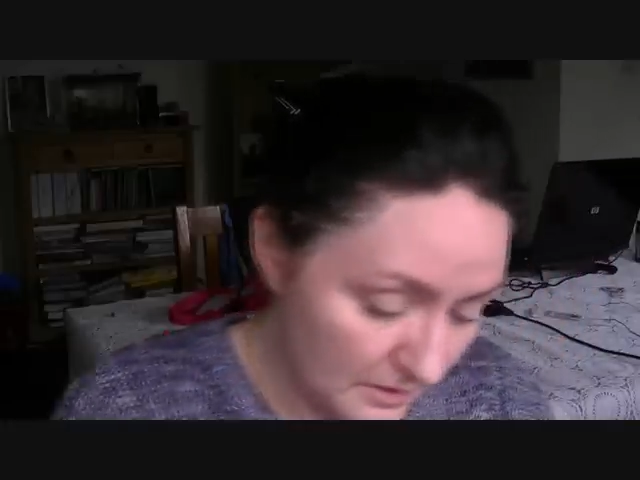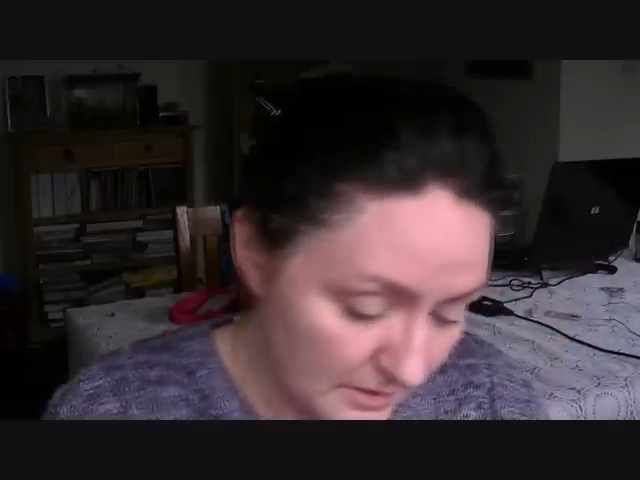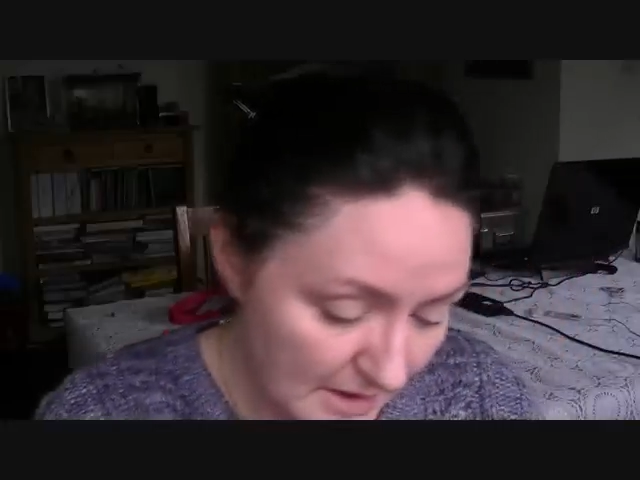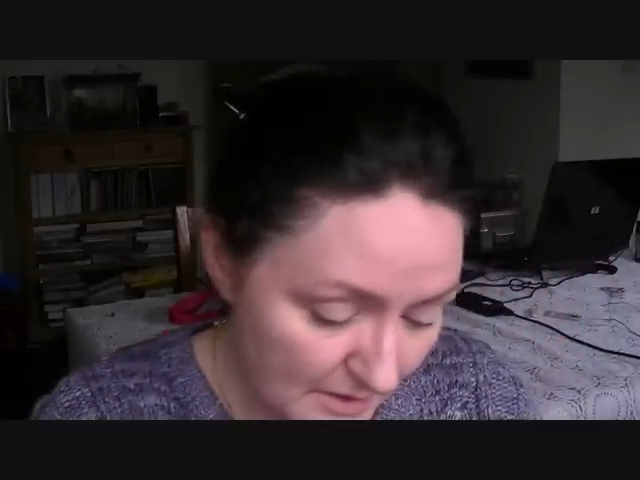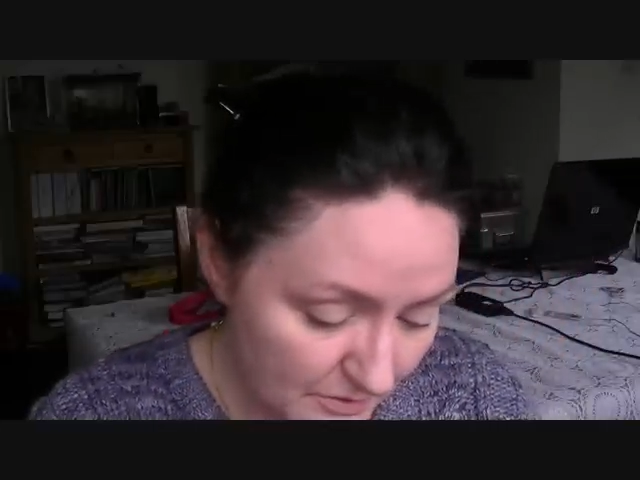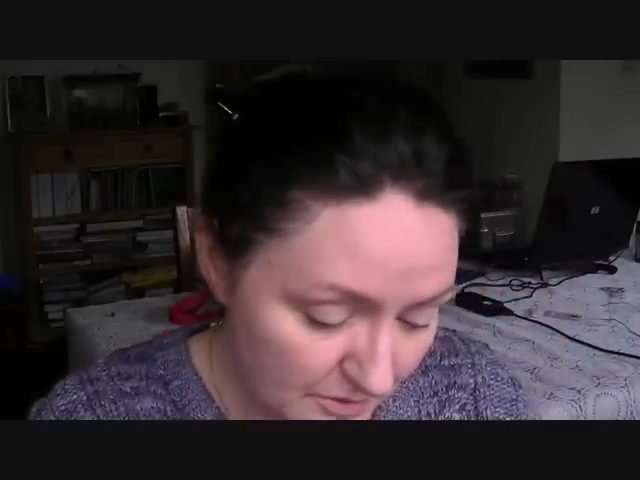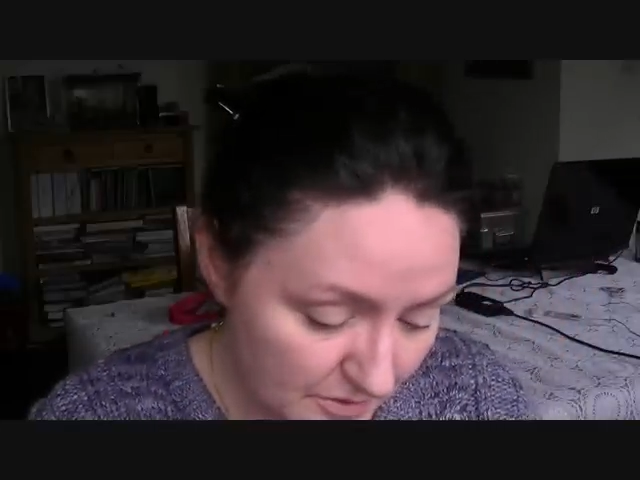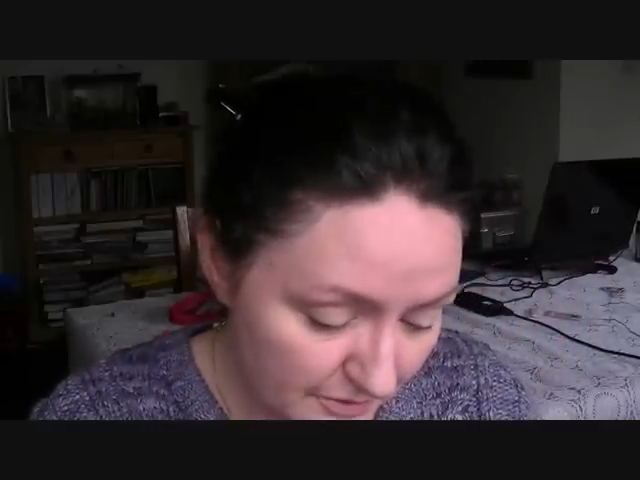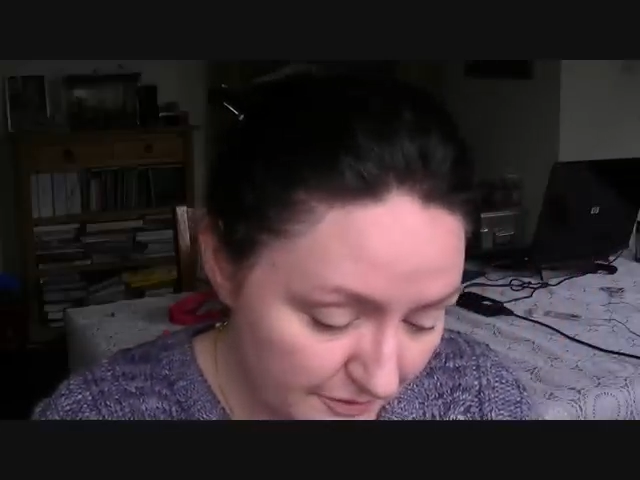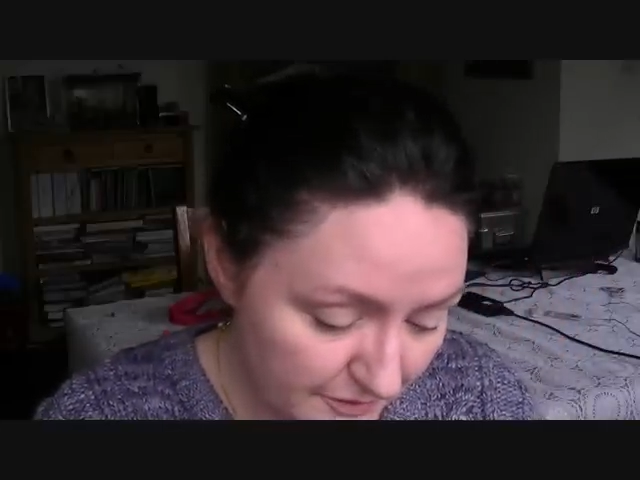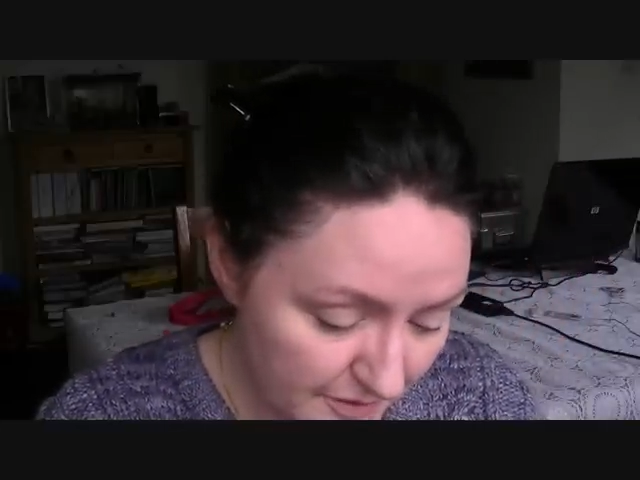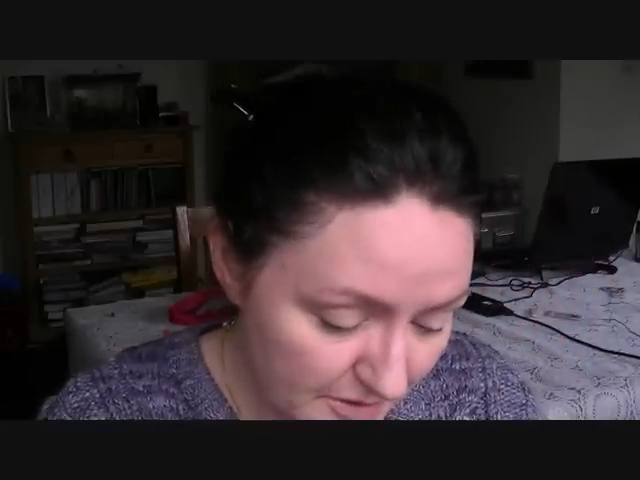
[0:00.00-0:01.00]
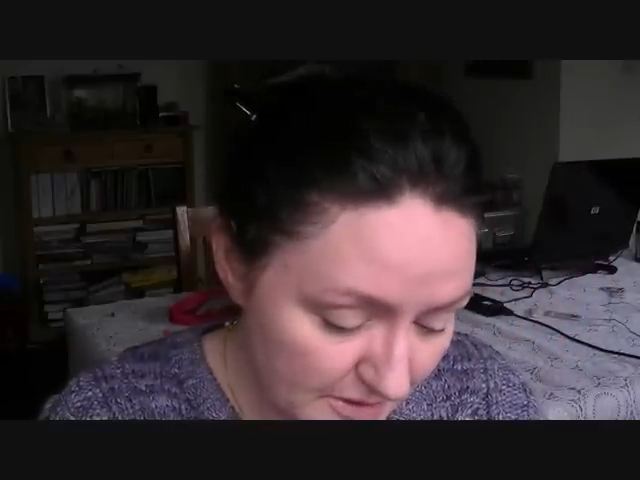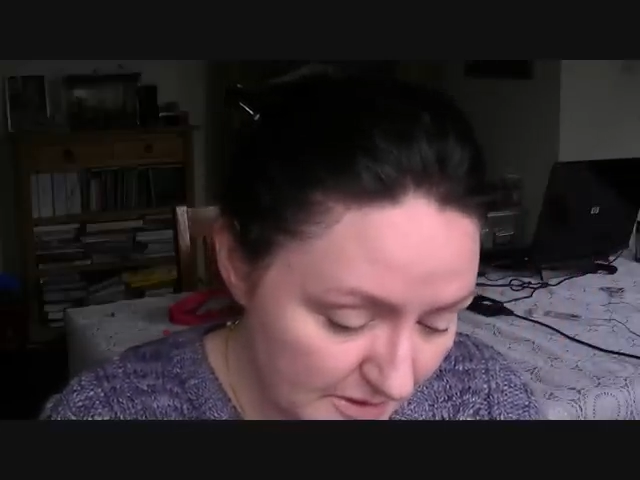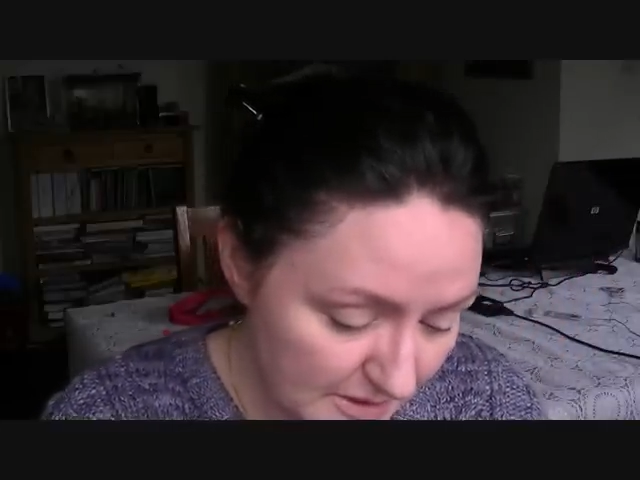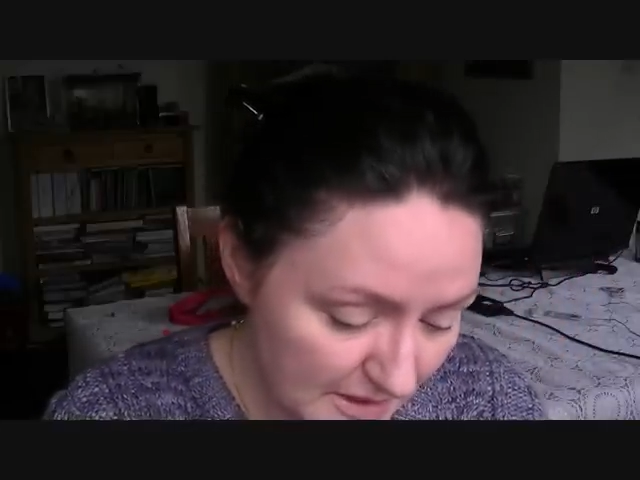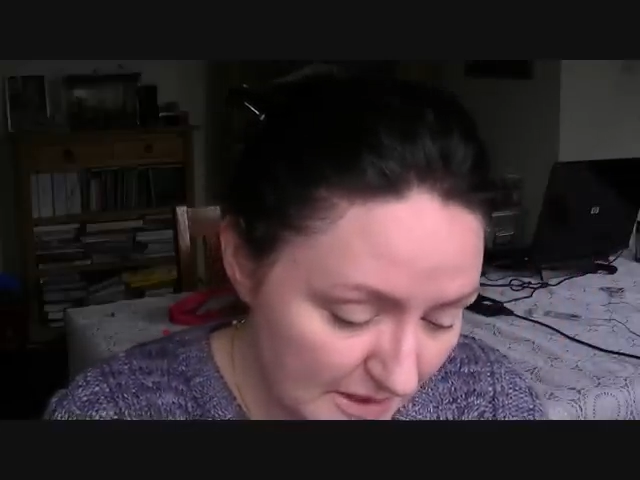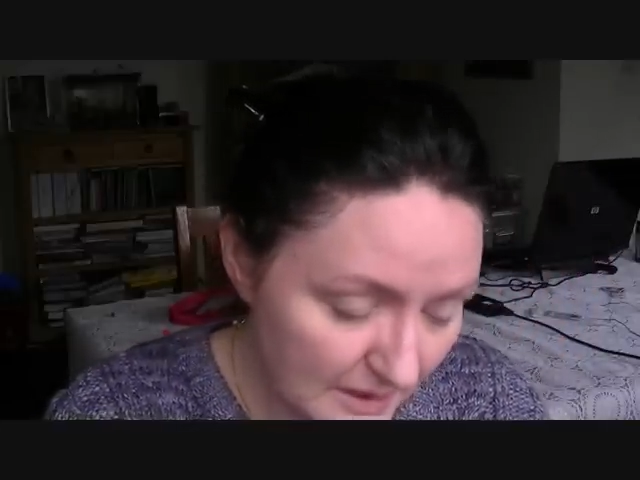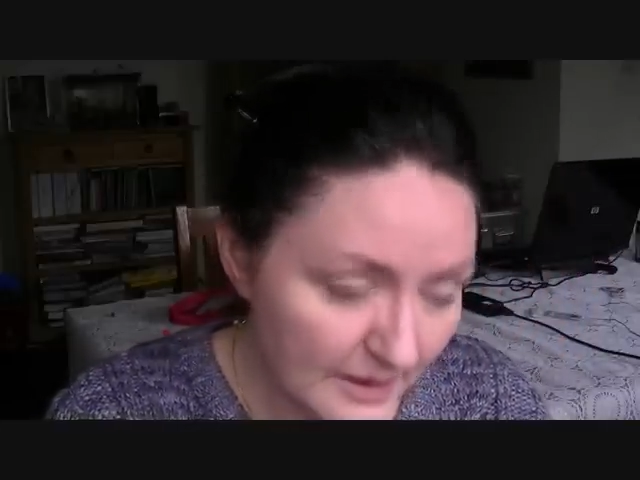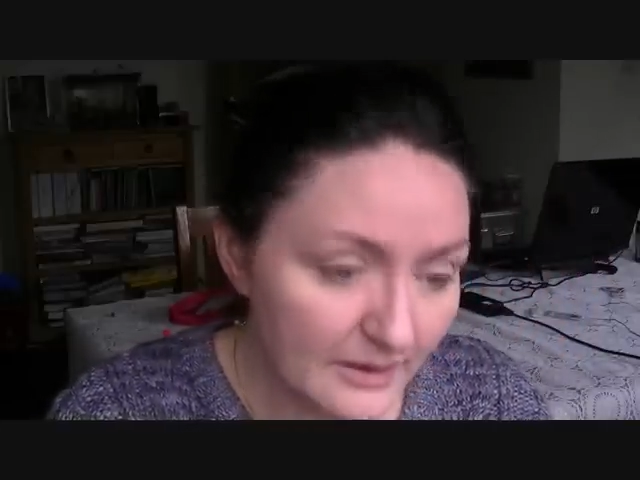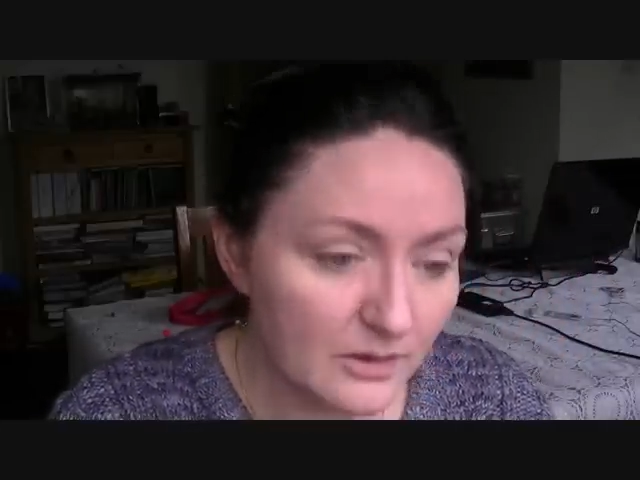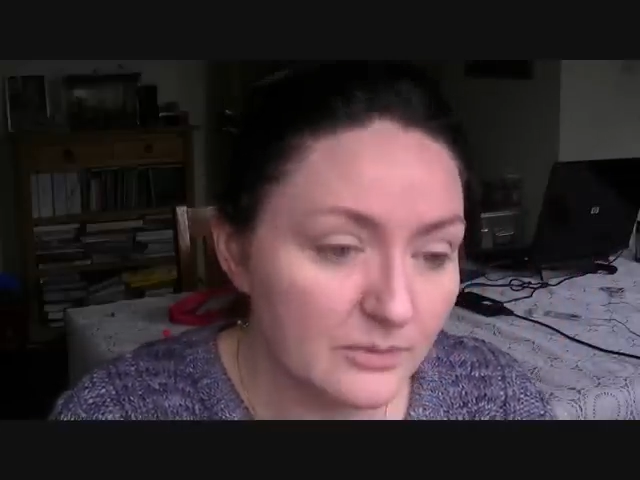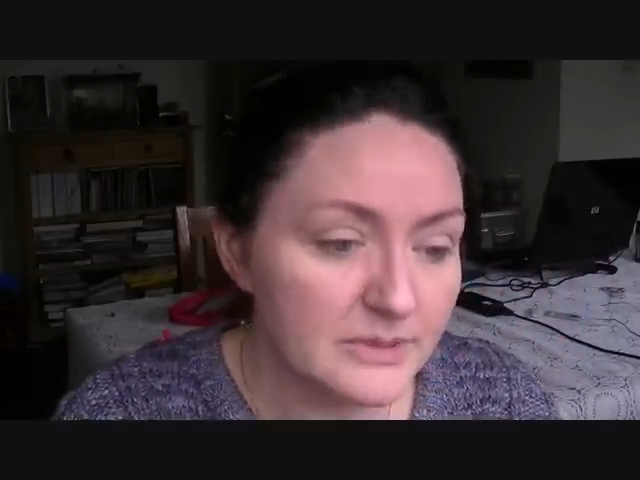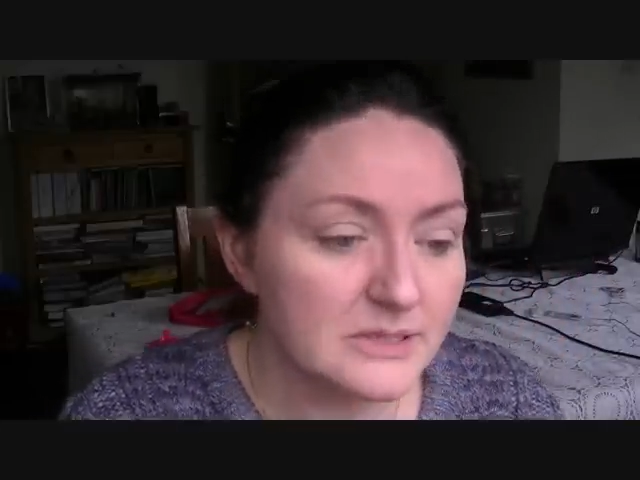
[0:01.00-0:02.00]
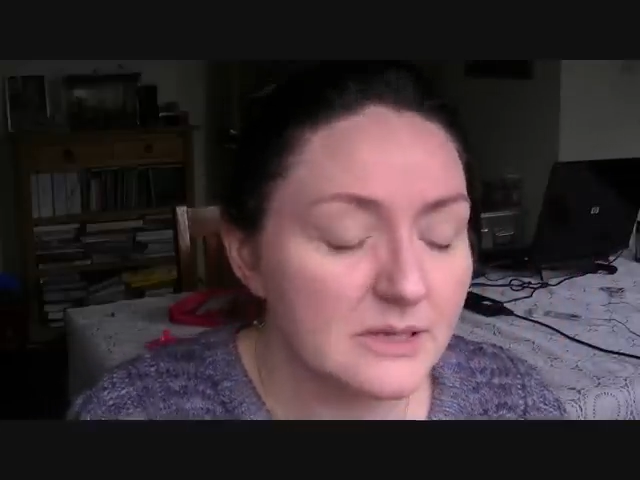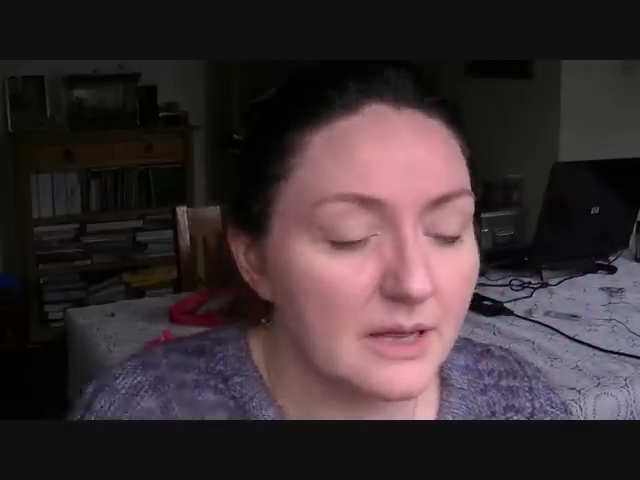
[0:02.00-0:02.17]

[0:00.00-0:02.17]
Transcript: now, so the first thing, I always,